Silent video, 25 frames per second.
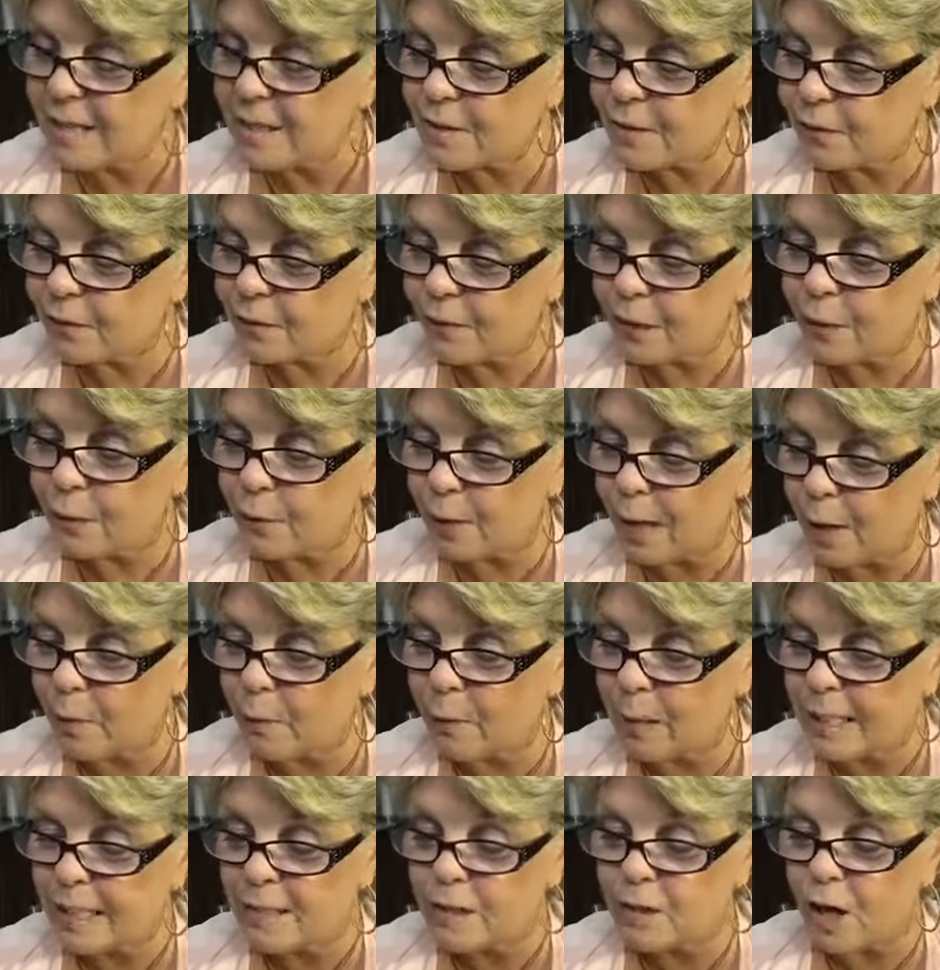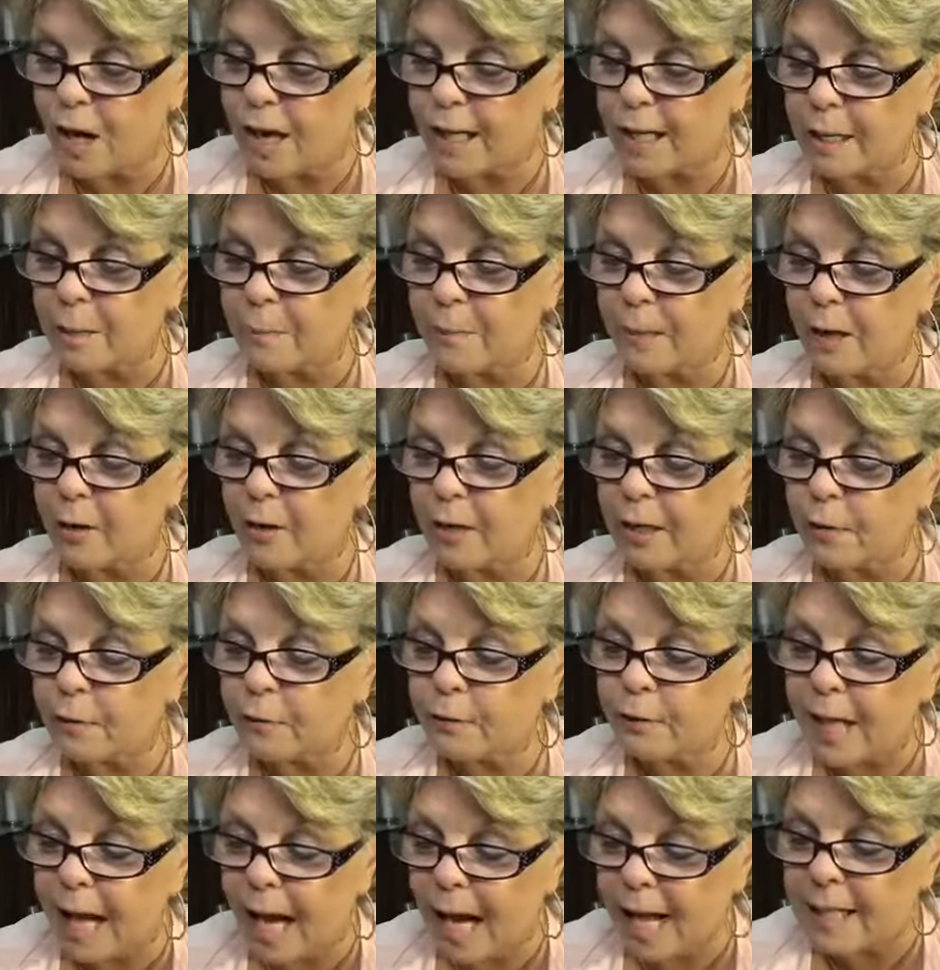to figure out what he's talking about.
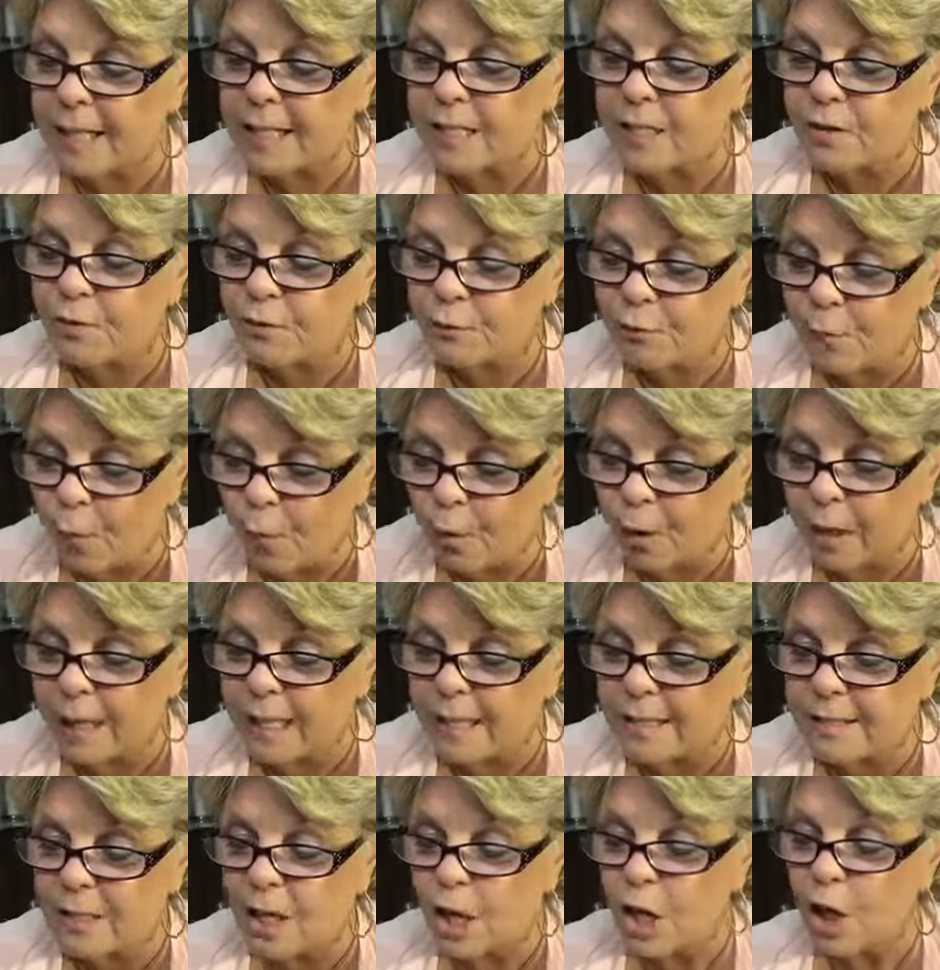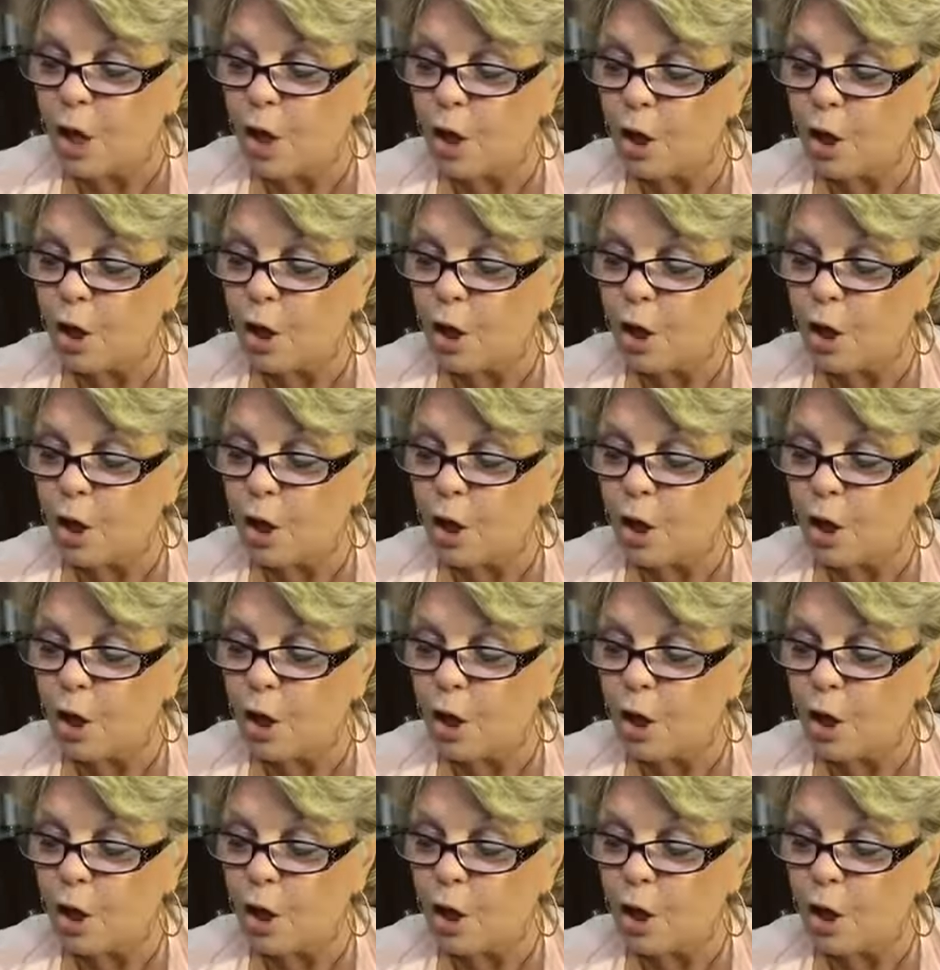If God is for us,